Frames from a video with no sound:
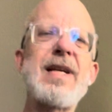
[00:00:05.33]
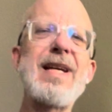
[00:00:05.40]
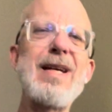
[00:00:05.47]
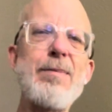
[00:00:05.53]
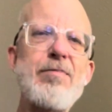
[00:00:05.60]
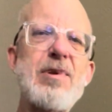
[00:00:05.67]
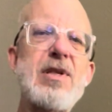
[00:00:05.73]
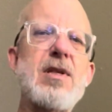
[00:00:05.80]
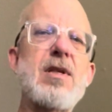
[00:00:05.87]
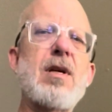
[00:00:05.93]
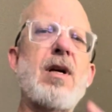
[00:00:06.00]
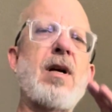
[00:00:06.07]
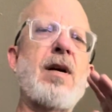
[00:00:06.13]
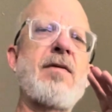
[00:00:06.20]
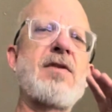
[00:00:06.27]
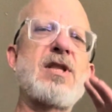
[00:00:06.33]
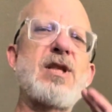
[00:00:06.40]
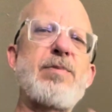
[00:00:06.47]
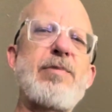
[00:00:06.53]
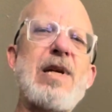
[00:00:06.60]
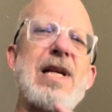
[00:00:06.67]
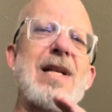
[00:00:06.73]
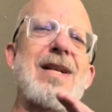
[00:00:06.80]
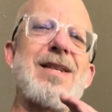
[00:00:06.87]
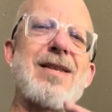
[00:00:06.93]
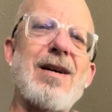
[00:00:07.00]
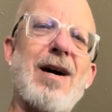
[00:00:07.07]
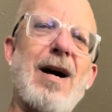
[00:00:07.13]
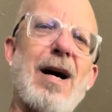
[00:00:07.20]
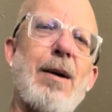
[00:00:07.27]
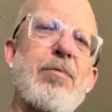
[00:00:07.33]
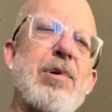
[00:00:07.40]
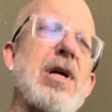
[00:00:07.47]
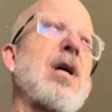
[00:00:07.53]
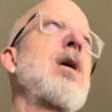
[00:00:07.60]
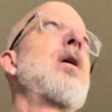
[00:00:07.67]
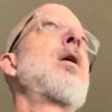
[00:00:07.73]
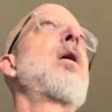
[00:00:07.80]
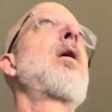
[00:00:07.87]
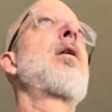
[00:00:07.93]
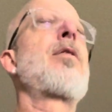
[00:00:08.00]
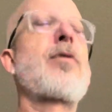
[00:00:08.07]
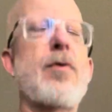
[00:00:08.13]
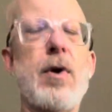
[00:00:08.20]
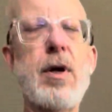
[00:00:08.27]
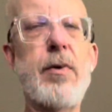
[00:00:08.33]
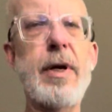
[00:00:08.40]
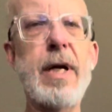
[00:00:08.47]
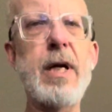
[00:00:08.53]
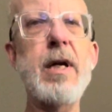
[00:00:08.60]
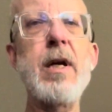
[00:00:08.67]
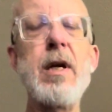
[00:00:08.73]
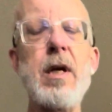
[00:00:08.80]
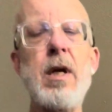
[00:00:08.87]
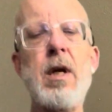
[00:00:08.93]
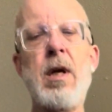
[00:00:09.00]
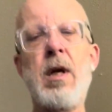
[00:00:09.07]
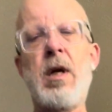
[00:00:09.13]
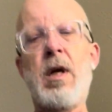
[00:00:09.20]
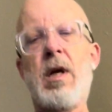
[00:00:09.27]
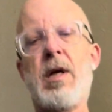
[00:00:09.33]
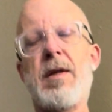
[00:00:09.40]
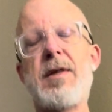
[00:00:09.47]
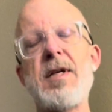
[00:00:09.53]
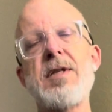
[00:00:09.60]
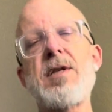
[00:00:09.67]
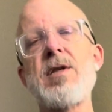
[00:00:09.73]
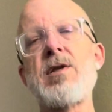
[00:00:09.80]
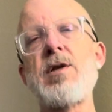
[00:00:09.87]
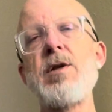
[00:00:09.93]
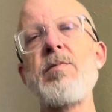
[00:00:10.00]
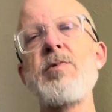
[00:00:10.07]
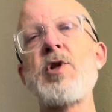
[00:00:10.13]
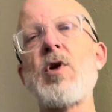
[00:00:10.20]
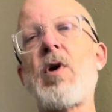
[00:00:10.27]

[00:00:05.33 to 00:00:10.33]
tips of spin top throwing. This assumes you